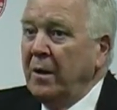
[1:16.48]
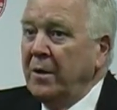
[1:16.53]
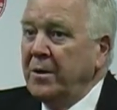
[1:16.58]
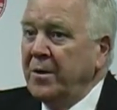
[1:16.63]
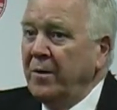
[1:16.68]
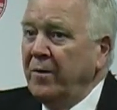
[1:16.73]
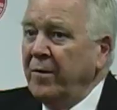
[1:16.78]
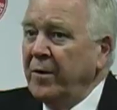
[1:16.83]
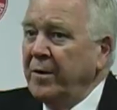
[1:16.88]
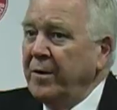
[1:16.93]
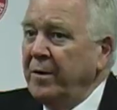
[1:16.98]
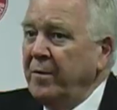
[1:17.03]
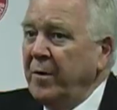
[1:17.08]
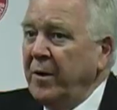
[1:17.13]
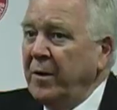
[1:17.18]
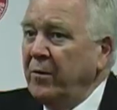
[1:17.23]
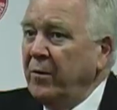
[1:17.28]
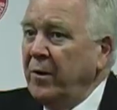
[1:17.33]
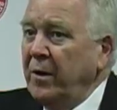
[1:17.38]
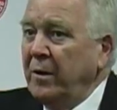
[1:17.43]
He suffered in
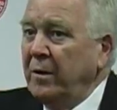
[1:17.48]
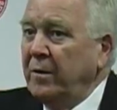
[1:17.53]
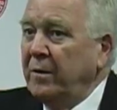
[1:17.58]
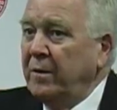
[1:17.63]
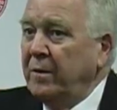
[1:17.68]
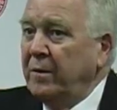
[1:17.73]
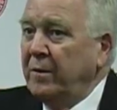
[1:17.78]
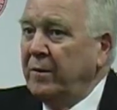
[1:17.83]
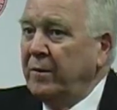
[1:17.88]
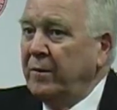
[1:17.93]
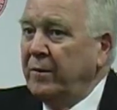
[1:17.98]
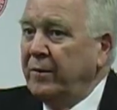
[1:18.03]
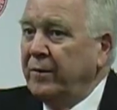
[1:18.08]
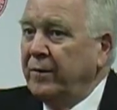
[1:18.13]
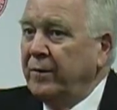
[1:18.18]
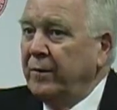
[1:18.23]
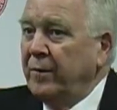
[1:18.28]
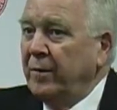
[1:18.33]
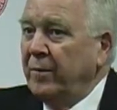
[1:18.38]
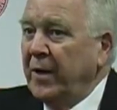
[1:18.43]
midweek
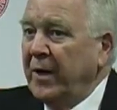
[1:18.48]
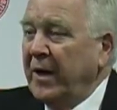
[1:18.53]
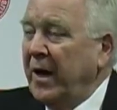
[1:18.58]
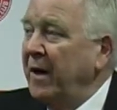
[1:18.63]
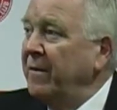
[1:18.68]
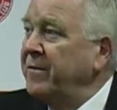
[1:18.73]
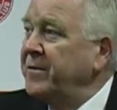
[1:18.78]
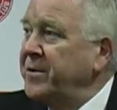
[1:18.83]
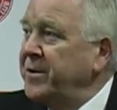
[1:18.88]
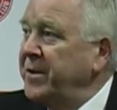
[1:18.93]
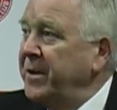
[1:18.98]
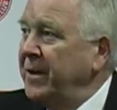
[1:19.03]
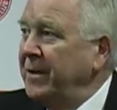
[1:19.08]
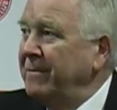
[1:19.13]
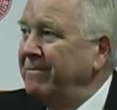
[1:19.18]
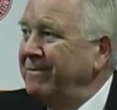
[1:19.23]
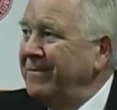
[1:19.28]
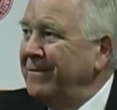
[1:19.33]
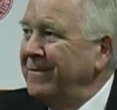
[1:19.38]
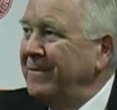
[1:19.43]
from a calf
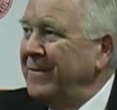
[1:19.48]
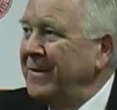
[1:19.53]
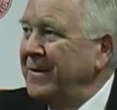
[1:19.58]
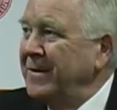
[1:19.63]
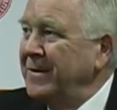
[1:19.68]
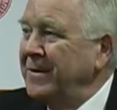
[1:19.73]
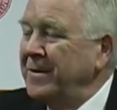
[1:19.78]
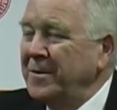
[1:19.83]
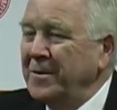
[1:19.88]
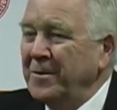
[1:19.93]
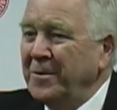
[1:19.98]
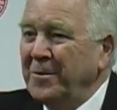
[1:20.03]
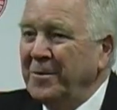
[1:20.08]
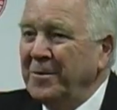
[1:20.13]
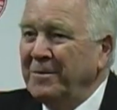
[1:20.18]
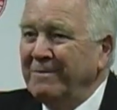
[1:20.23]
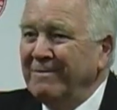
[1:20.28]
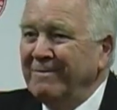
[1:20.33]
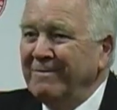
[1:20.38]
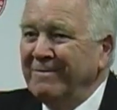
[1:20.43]
strain,
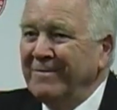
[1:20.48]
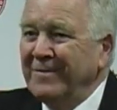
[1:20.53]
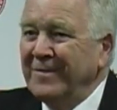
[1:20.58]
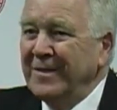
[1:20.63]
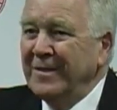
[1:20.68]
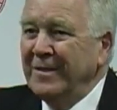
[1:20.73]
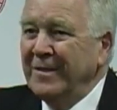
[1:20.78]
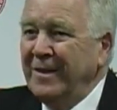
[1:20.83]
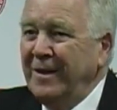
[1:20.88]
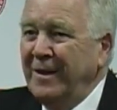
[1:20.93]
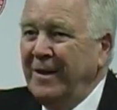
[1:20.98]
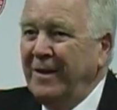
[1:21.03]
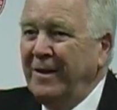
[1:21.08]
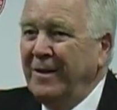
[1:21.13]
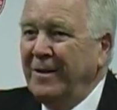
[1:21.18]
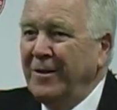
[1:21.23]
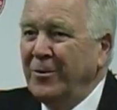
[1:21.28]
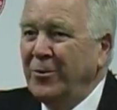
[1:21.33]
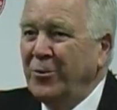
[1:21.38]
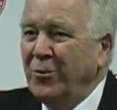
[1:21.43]
so
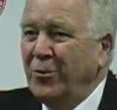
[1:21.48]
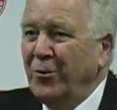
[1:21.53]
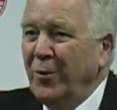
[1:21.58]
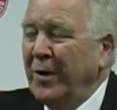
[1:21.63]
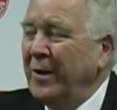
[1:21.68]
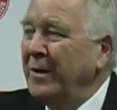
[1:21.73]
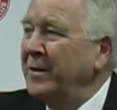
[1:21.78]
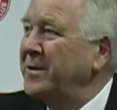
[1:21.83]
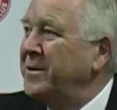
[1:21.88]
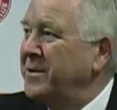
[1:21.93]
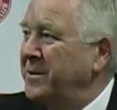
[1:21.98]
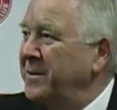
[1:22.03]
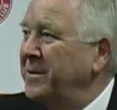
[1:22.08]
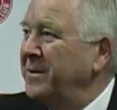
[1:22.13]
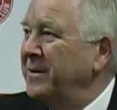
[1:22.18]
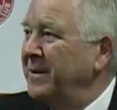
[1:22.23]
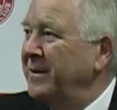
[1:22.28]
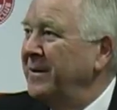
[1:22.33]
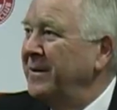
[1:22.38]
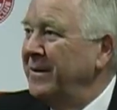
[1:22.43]
he and the two
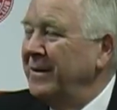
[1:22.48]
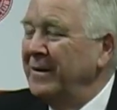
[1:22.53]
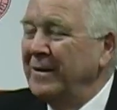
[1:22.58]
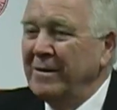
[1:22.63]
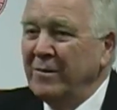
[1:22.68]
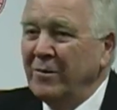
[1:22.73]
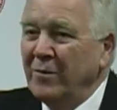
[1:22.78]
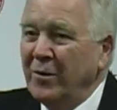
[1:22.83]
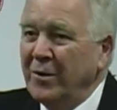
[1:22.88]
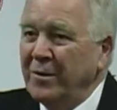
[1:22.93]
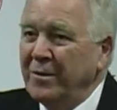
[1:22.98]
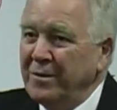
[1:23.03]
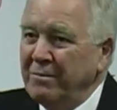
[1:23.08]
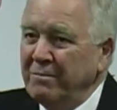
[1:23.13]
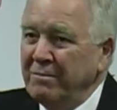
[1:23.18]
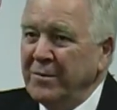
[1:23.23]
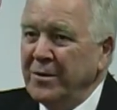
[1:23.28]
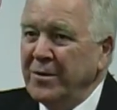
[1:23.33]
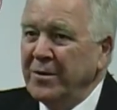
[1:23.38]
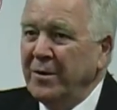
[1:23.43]
wingers were
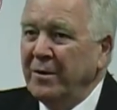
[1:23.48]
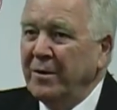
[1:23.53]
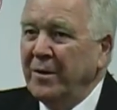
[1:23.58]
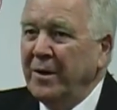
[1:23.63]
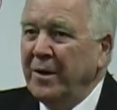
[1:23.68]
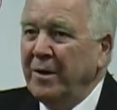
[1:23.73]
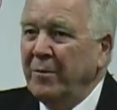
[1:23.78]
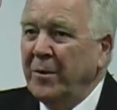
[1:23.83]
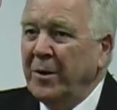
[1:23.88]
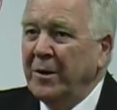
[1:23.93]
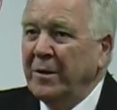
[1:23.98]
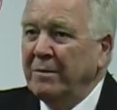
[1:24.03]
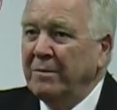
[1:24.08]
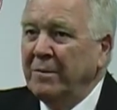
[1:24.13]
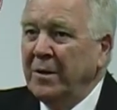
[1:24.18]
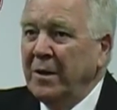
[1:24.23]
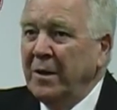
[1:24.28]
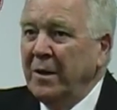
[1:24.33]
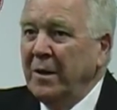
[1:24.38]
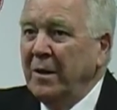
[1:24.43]
struggling a bit
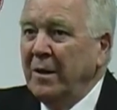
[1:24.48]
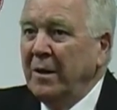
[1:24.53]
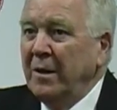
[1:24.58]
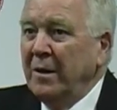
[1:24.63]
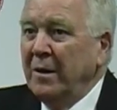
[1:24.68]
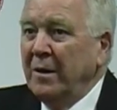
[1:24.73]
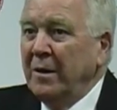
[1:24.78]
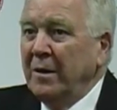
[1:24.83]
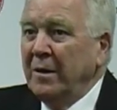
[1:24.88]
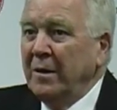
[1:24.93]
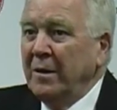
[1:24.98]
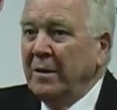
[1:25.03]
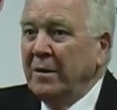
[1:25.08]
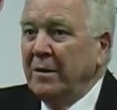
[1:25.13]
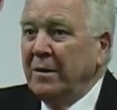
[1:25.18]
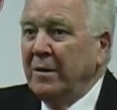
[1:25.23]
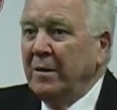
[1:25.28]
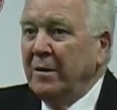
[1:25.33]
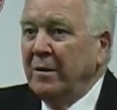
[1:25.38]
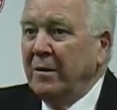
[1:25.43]

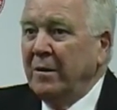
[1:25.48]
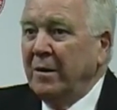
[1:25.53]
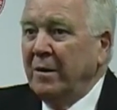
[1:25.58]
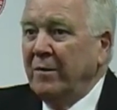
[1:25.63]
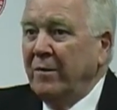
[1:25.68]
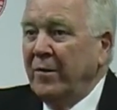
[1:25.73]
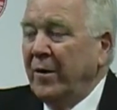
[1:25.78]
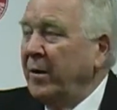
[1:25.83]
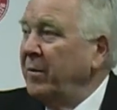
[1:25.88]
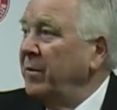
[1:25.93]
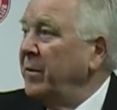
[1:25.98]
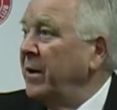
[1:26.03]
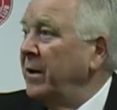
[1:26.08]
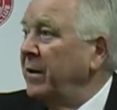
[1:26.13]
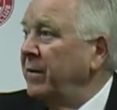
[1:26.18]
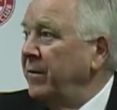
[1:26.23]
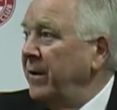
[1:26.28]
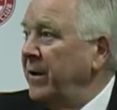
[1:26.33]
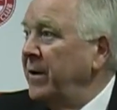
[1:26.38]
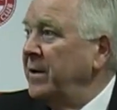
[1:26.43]
to confirm
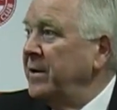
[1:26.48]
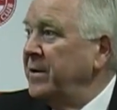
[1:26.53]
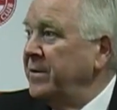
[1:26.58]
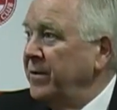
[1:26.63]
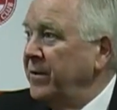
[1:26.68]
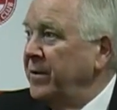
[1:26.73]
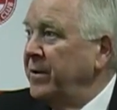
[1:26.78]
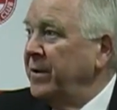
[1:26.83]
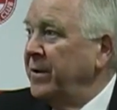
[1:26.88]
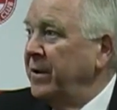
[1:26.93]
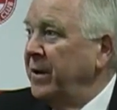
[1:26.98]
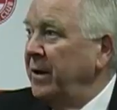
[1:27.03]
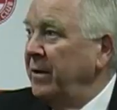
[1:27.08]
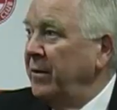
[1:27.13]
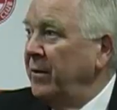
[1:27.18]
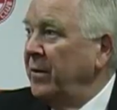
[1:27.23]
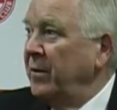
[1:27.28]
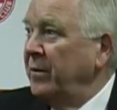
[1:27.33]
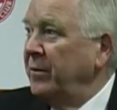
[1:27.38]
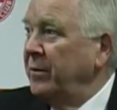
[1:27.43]
their fitness for
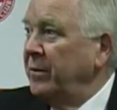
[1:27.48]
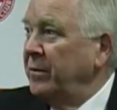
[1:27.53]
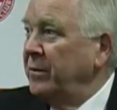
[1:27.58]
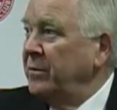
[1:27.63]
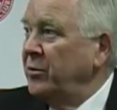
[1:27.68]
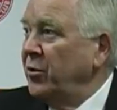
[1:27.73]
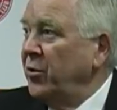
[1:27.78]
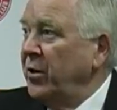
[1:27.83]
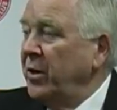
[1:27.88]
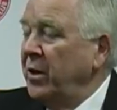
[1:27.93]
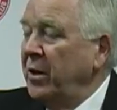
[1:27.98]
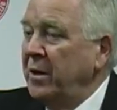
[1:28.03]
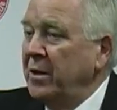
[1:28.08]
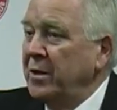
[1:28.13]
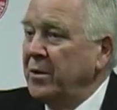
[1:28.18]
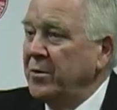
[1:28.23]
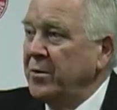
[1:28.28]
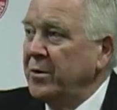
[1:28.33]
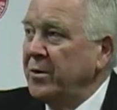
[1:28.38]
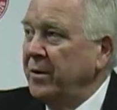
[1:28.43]
today. Well, Johnny
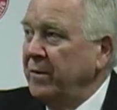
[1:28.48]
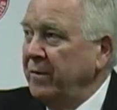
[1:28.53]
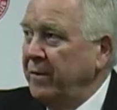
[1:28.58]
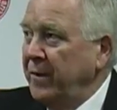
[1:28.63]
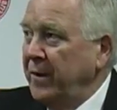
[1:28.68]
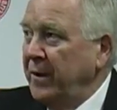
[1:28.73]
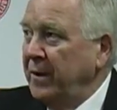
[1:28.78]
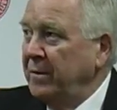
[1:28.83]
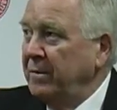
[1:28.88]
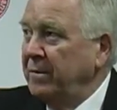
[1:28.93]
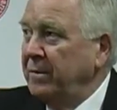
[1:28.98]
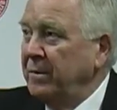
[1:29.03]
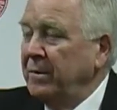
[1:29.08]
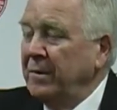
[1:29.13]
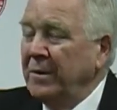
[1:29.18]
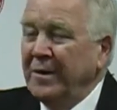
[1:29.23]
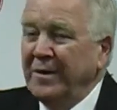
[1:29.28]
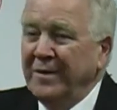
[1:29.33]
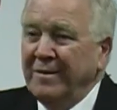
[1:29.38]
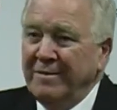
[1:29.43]
Hayes was unfit,
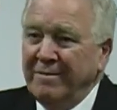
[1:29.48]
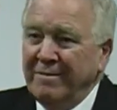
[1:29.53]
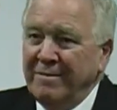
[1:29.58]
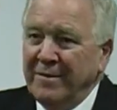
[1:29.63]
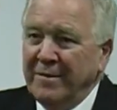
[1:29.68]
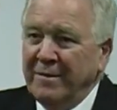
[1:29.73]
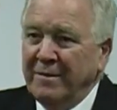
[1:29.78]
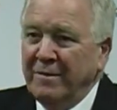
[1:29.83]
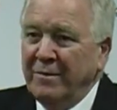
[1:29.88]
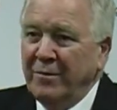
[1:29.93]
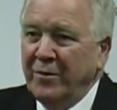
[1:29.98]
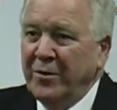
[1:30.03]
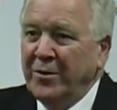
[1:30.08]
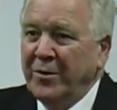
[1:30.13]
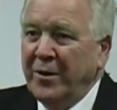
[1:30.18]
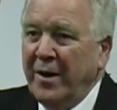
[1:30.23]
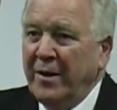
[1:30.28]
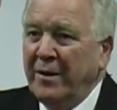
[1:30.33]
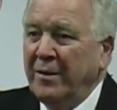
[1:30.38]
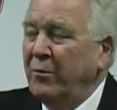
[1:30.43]
and we
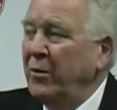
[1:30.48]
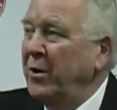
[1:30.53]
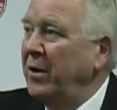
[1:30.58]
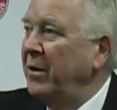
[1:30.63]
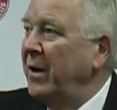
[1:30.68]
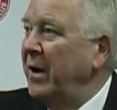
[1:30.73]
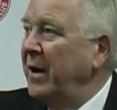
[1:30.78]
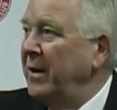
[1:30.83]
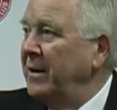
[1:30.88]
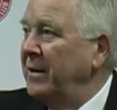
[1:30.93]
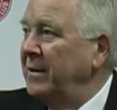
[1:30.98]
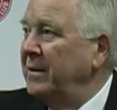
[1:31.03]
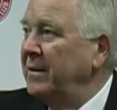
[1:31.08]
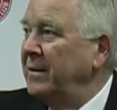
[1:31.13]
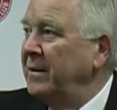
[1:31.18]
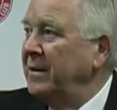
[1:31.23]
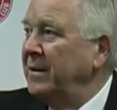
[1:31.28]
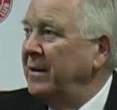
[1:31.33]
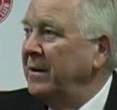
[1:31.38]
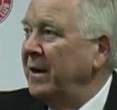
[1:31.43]
tried Wee
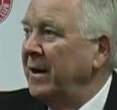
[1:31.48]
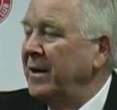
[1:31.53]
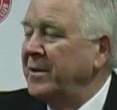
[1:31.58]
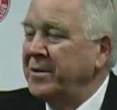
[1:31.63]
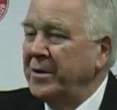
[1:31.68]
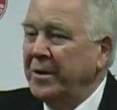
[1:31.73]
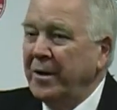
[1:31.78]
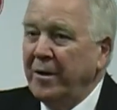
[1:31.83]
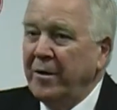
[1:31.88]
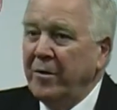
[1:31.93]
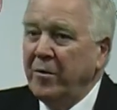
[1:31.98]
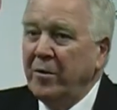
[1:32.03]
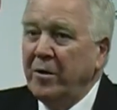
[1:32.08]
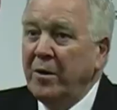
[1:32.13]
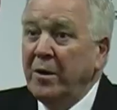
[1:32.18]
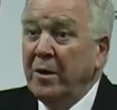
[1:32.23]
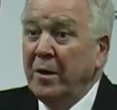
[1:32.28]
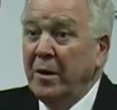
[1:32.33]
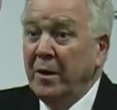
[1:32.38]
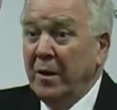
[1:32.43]
Ryan, and he lasted an hour.